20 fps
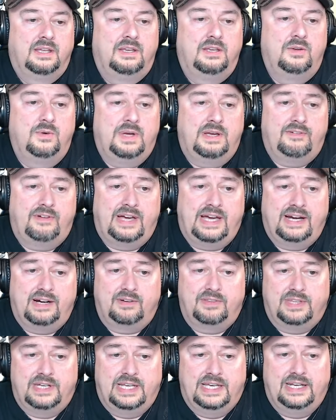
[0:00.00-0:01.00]
You have
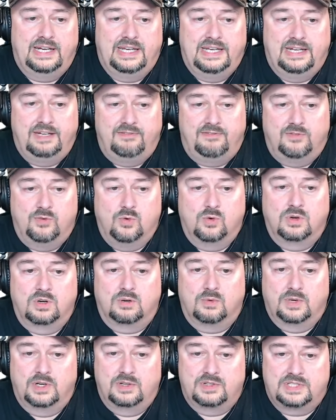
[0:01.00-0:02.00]
higher than that, 84,
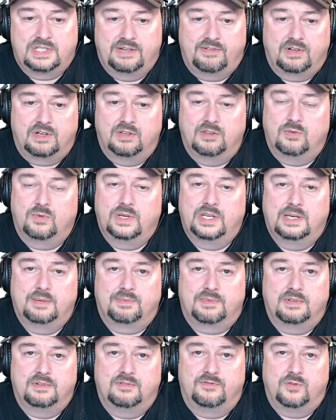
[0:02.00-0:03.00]
107, all the way
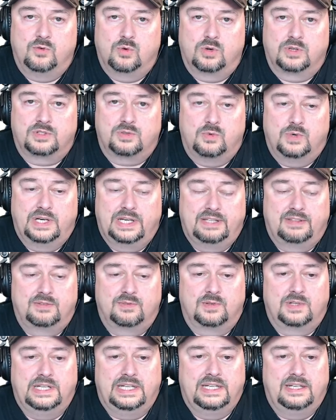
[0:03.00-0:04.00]
up to
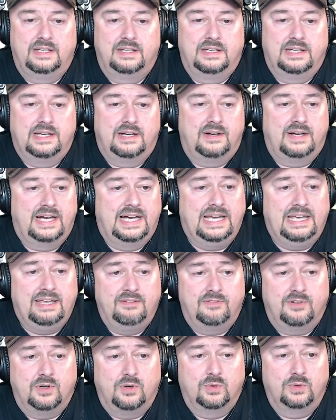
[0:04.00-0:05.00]
423. Now,
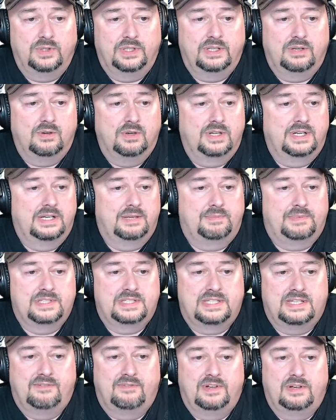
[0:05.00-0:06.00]
I've only gone up to
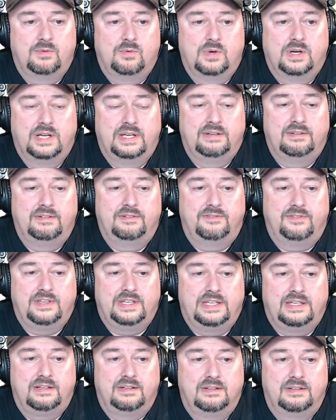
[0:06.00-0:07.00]
71
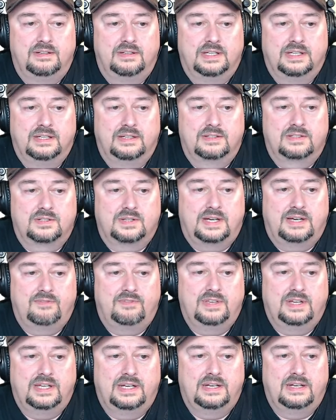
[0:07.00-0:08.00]
feet. So I've
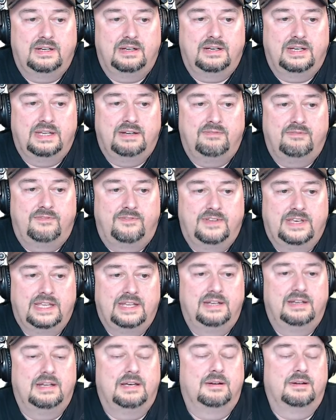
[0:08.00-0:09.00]
done
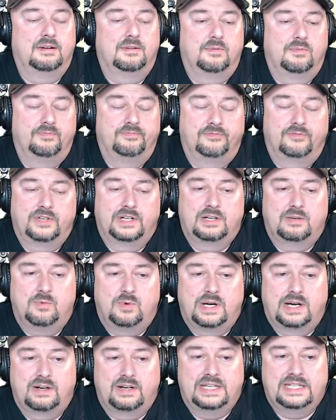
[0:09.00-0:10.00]
NFED random
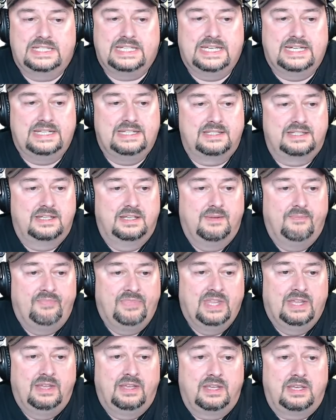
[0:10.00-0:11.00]
wire antennas
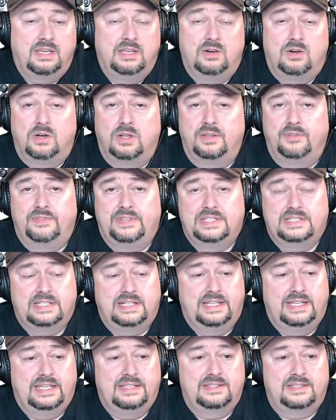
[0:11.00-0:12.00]
in all of these
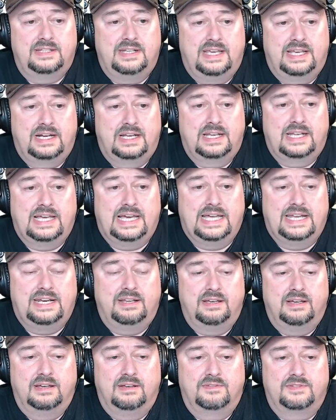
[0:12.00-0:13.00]
lengths and had a lot
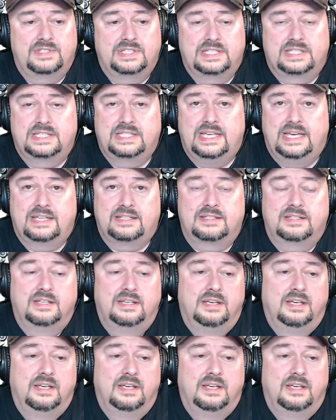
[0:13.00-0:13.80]
of success.